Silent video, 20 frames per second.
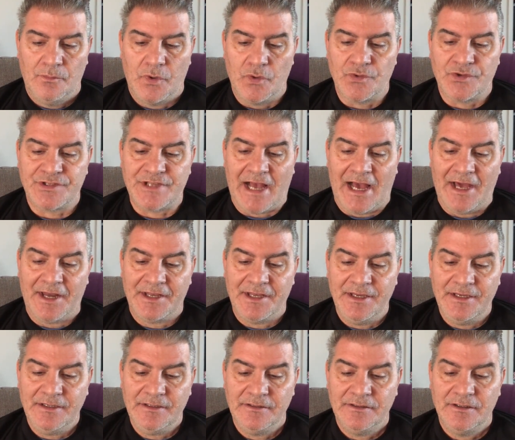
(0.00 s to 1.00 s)

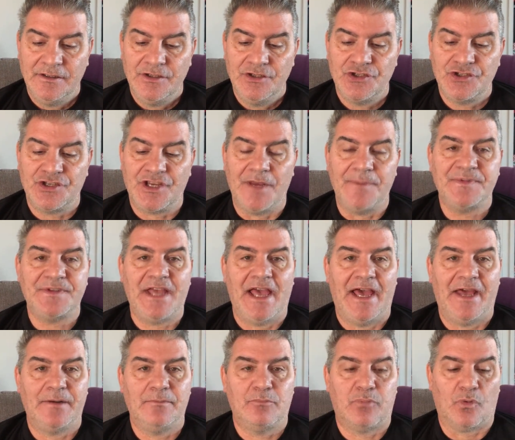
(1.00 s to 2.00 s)
Pusati sheep's
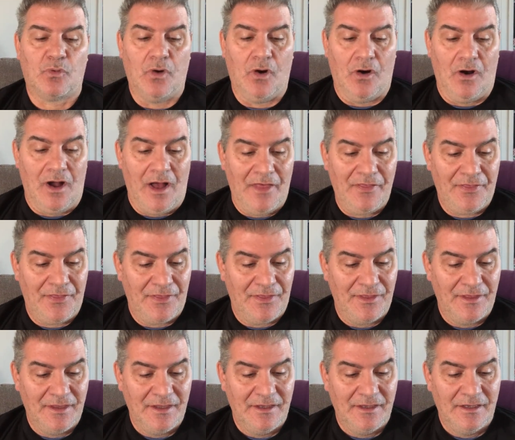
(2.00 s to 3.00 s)
head broth
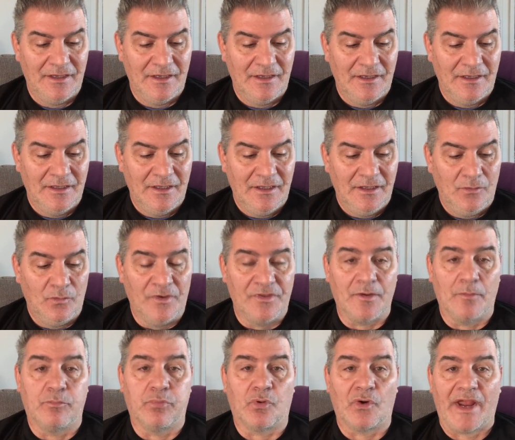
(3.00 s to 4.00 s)
with a
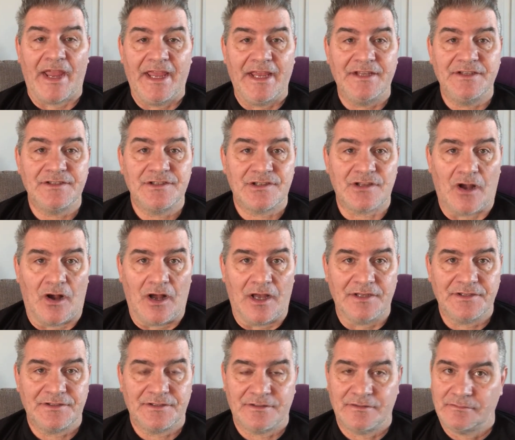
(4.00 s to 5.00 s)
brain
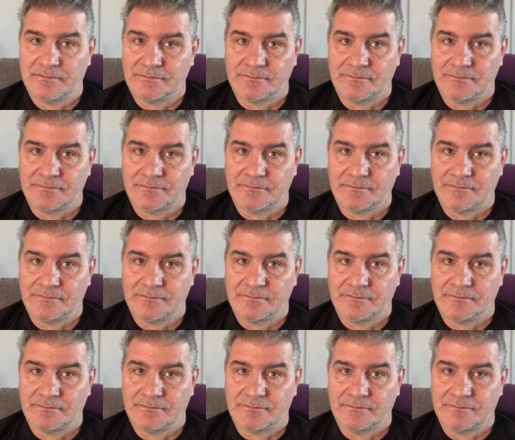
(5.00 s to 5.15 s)
sauce.